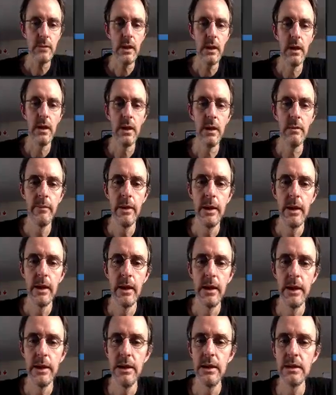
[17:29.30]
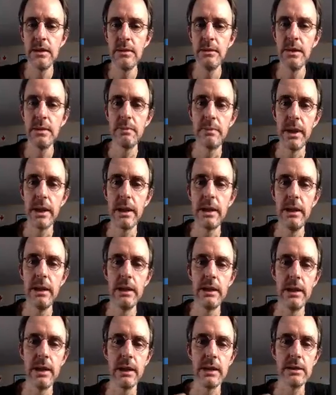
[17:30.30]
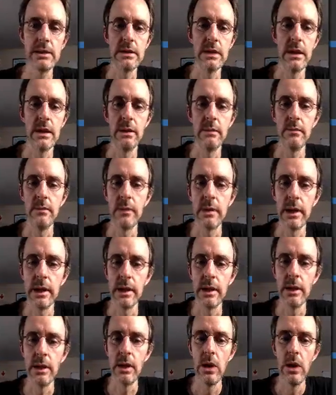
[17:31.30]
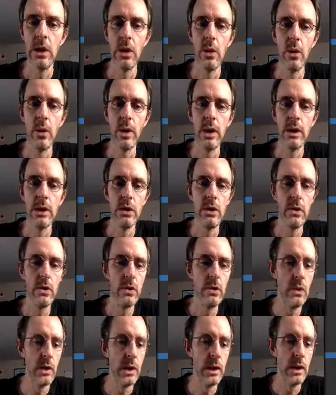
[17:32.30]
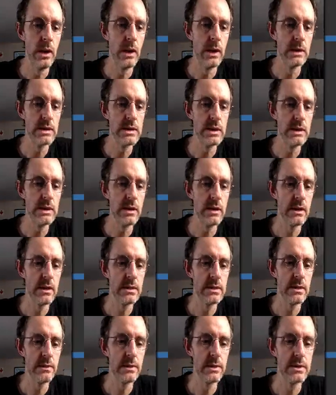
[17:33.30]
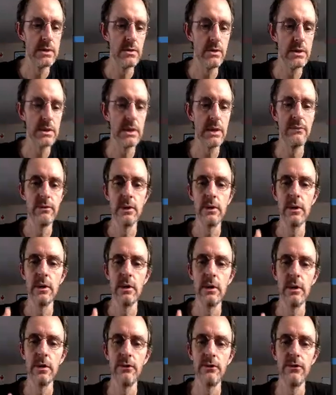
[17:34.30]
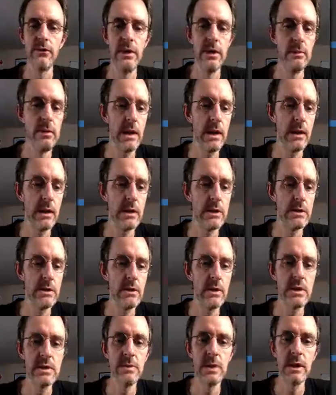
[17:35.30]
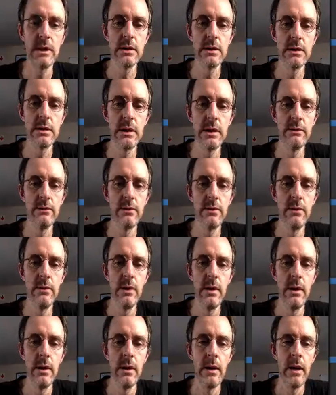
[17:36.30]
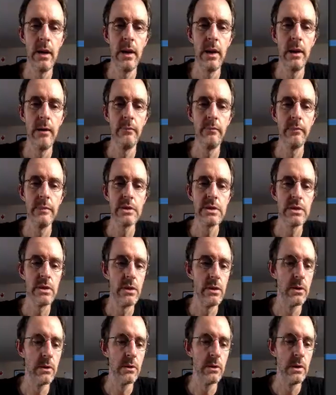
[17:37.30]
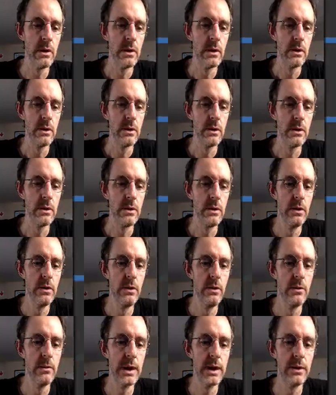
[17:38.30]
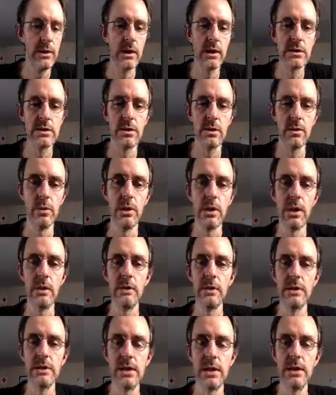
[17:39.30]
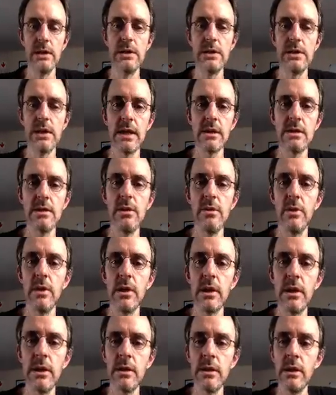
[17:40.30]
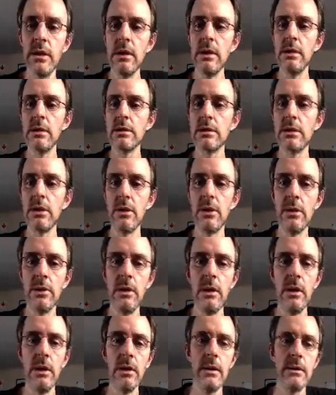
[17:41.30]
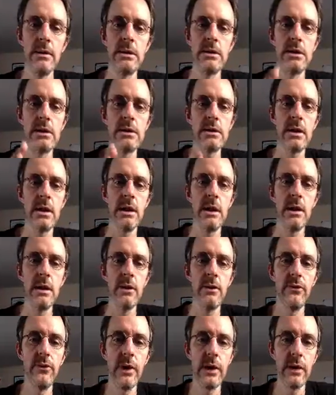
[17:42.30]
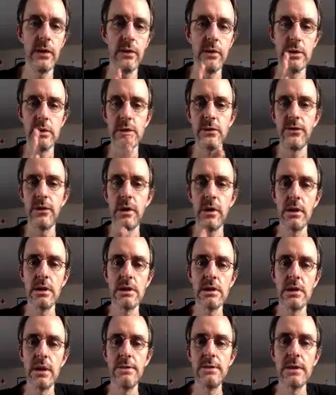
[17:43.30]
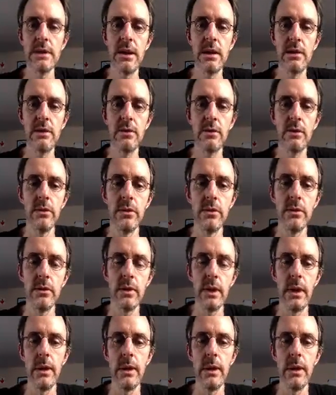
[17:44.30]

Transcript: It is a bit buggy in that, like, when you are setting things up, it doesn't always give you the feedback that you expect it to give you. So you might think it's not working, but it is actually working. So just kind of like, just follow the steps, get it all